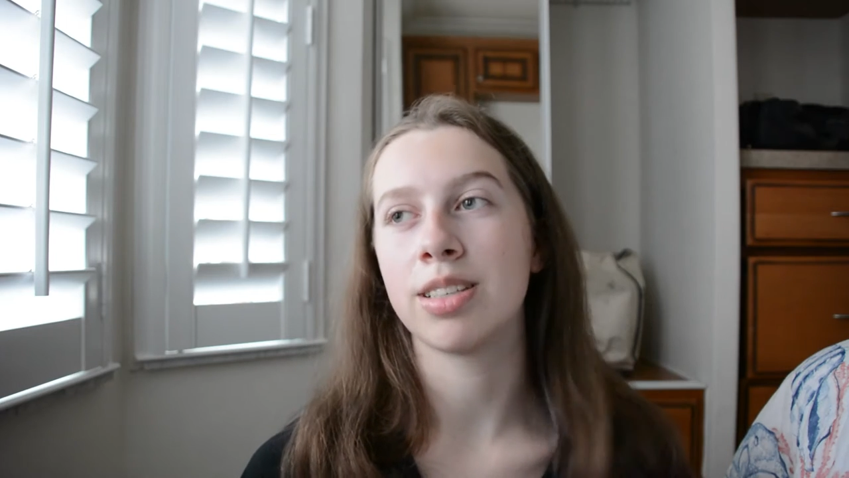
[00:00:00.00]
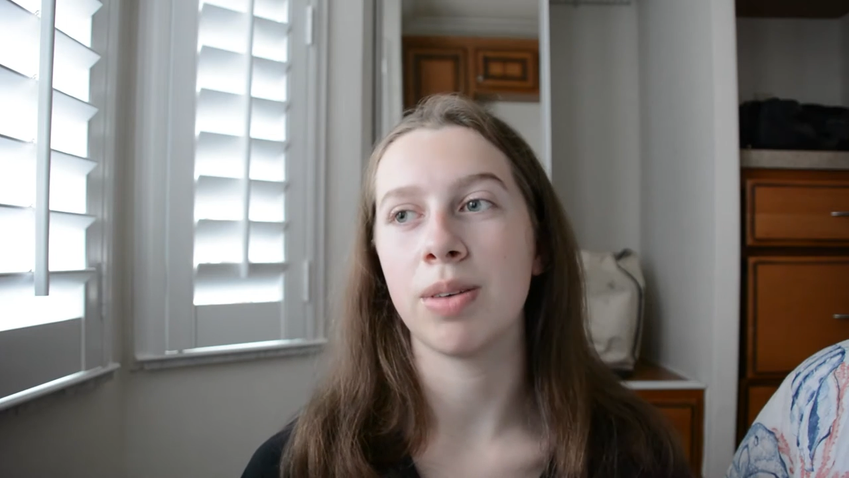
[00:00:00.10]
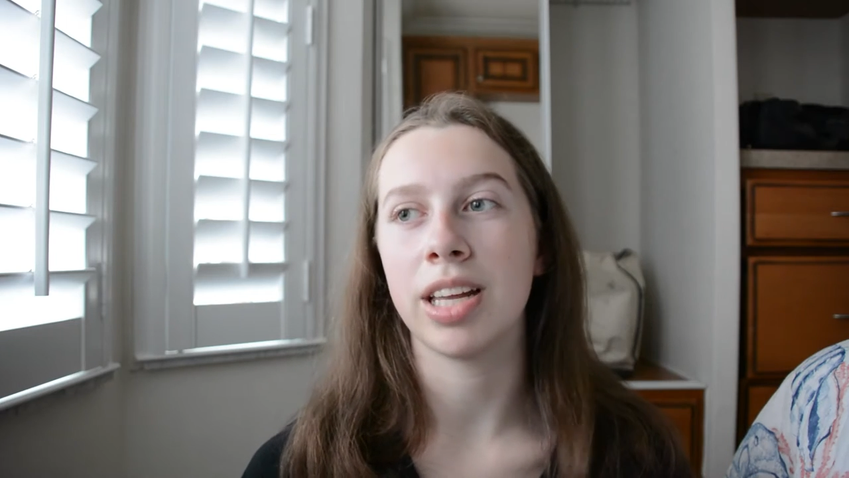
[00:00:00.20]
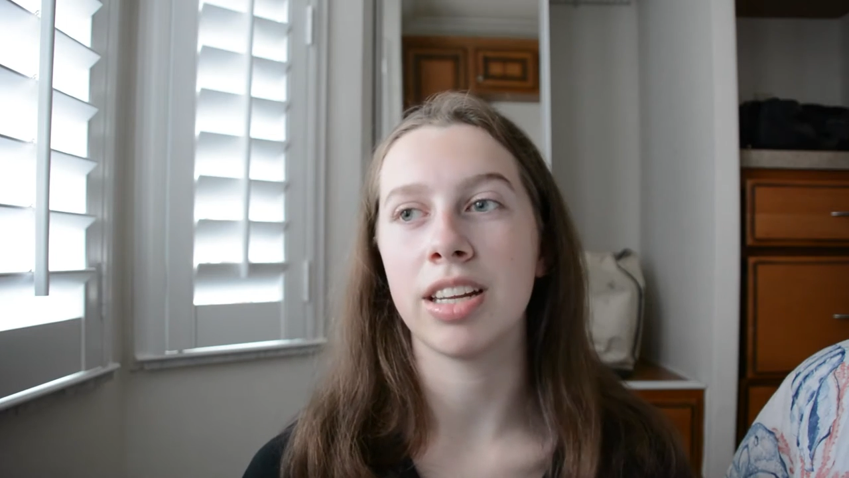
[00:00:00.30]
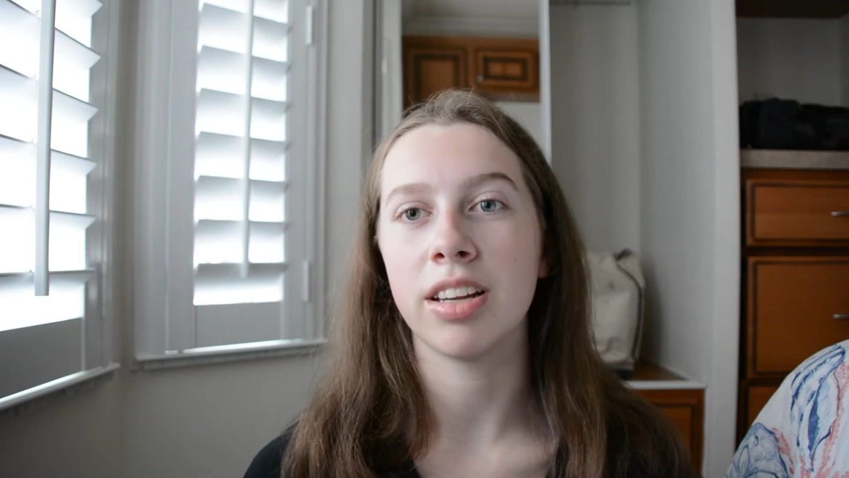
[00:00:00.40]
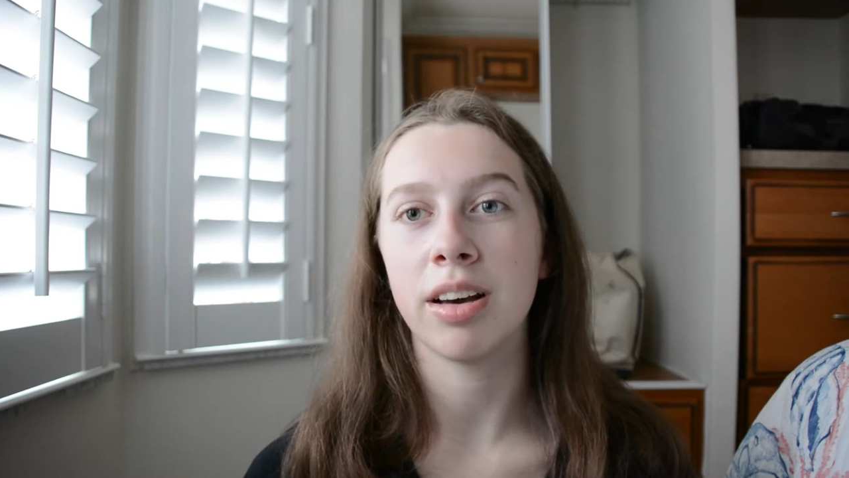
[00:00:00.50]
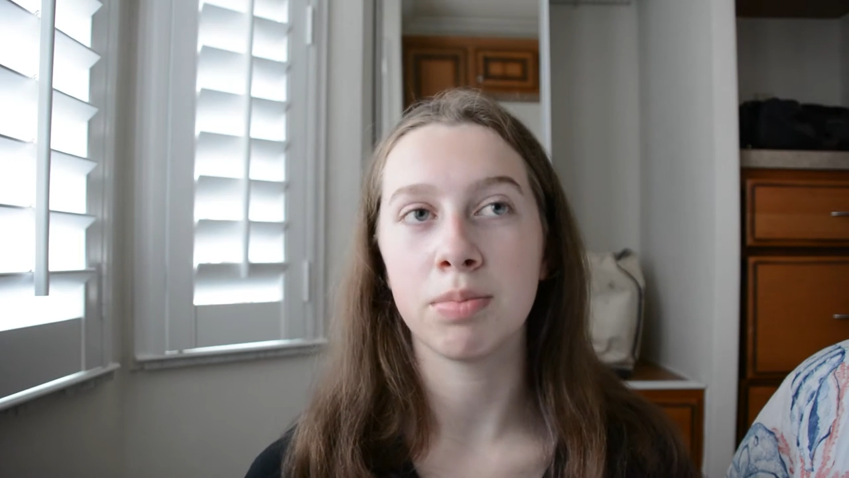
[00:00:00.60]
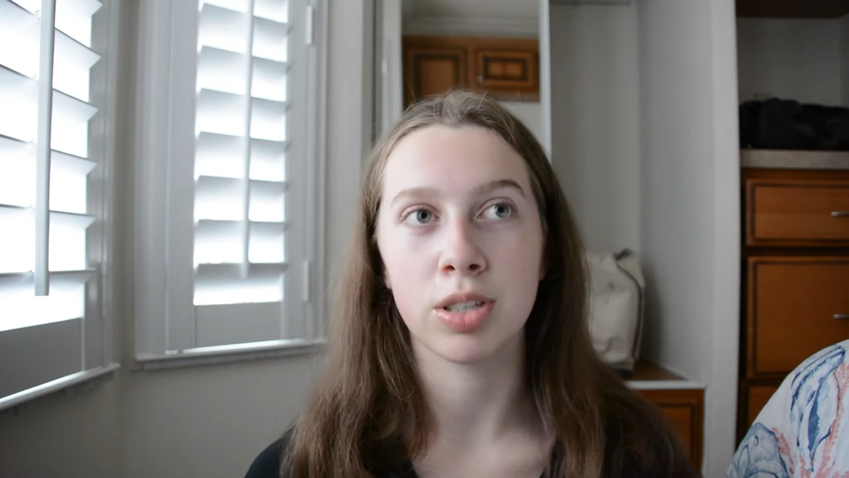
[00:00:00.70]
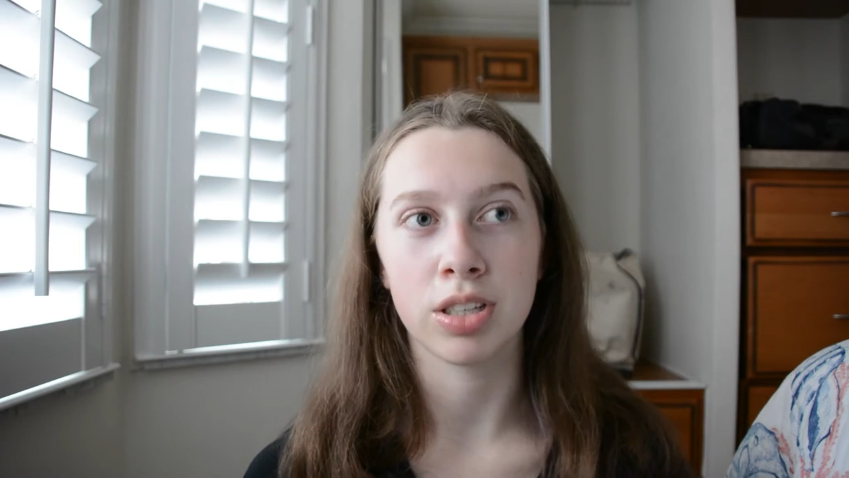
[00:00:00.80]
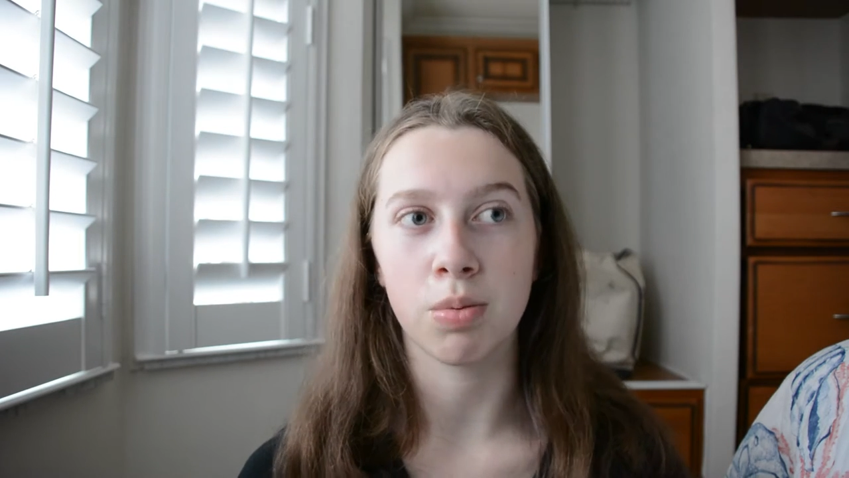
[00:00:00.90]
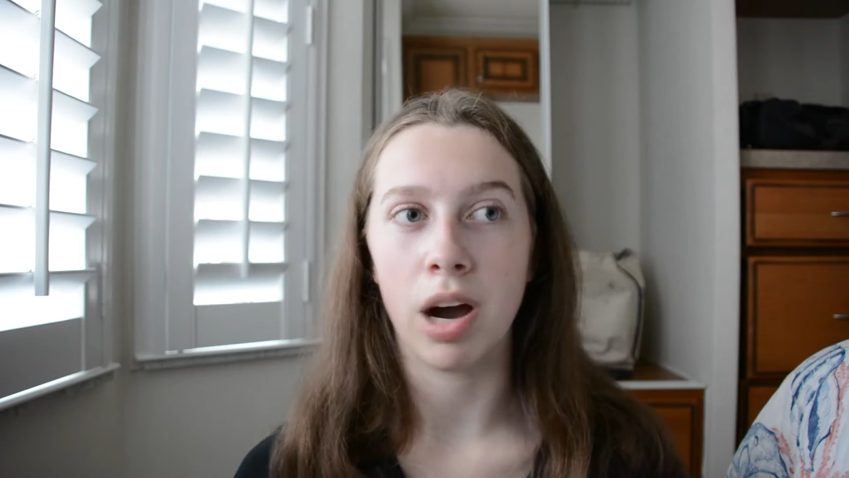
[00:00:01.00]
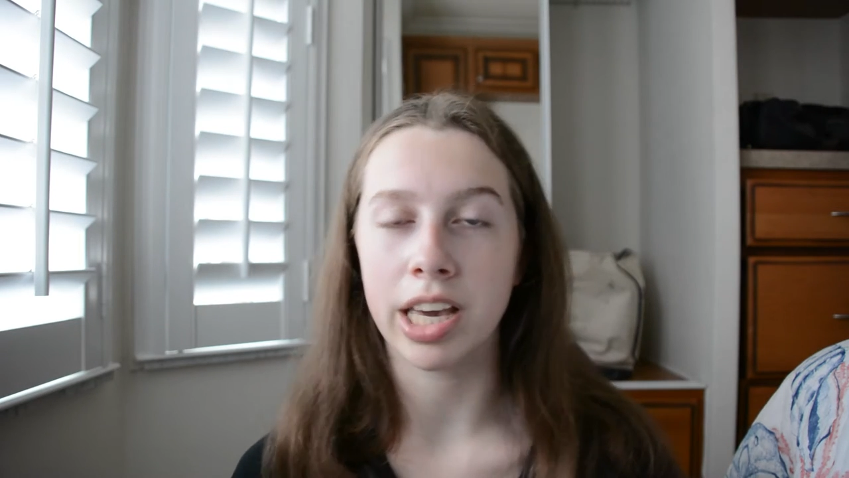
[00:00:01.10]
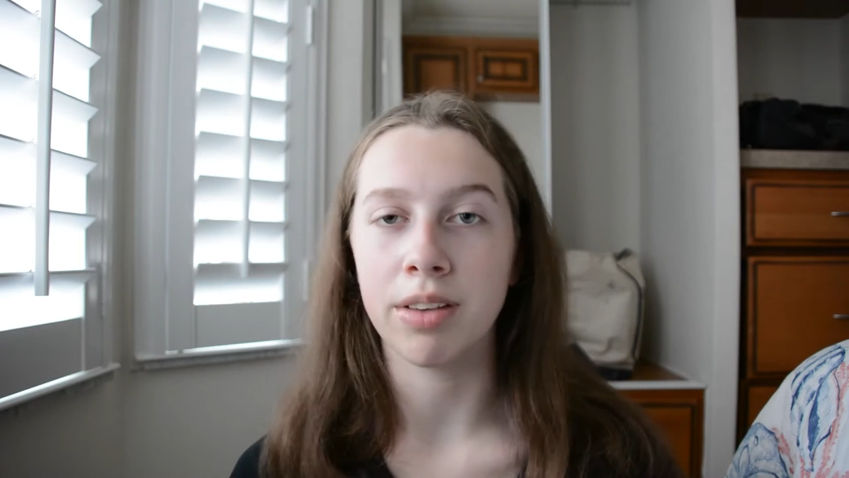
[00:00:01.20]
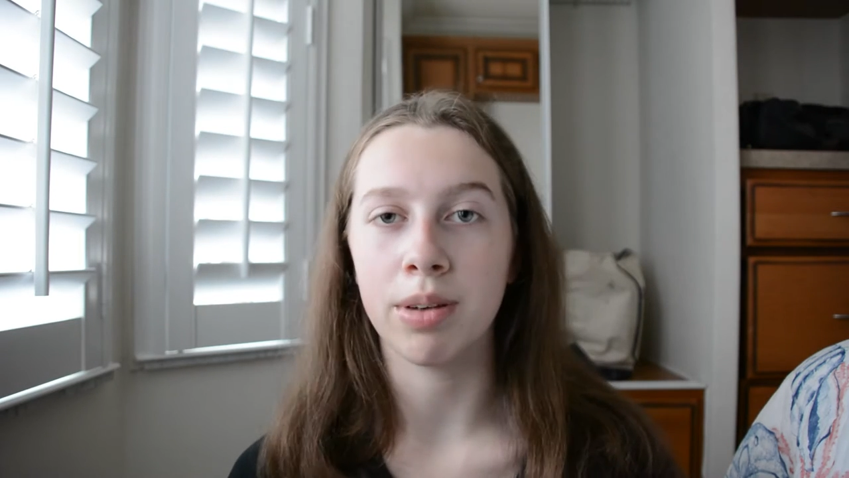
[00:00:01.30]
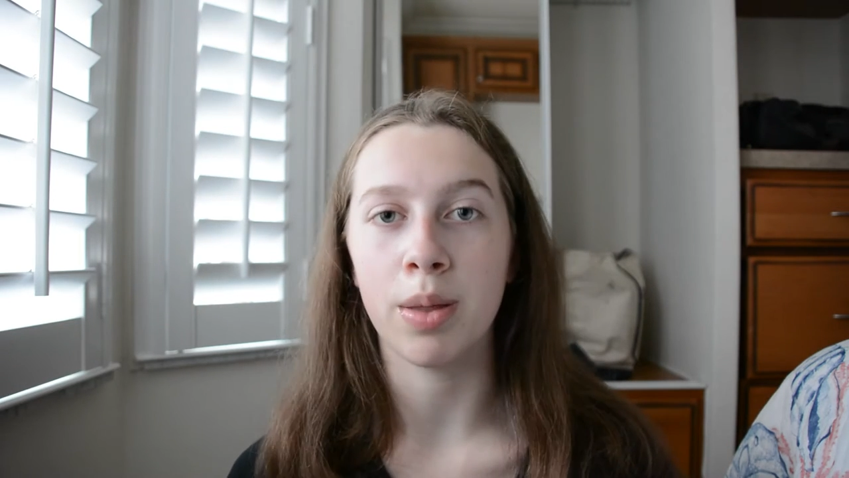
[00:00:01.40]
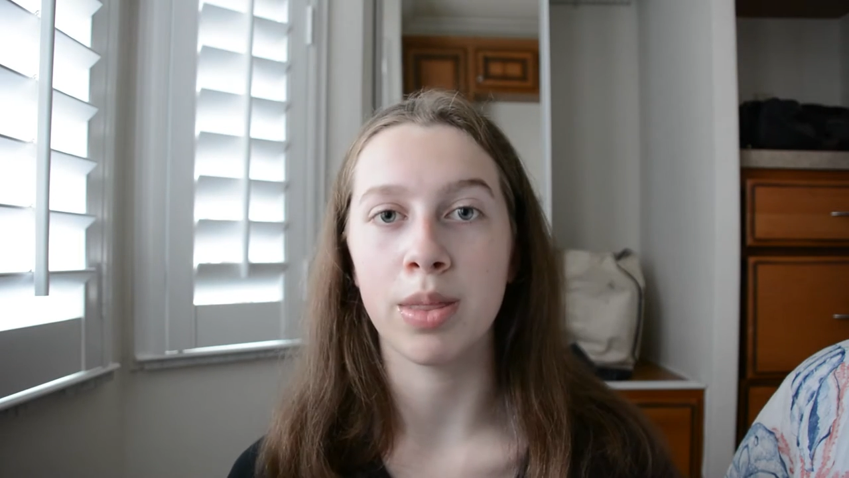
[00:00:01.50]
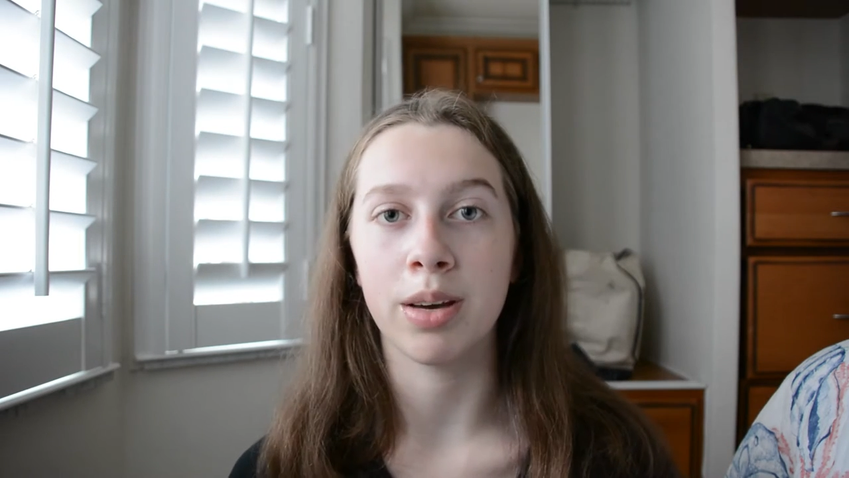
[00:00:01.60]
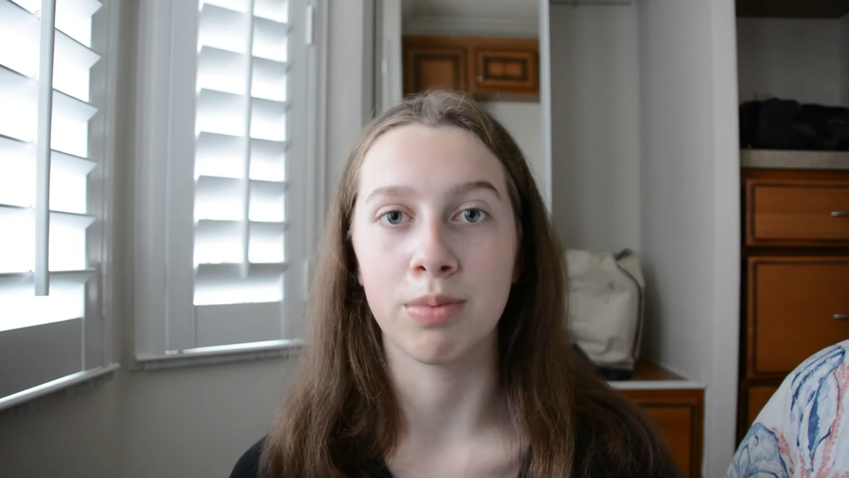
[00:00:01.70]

so we ended up just walking around the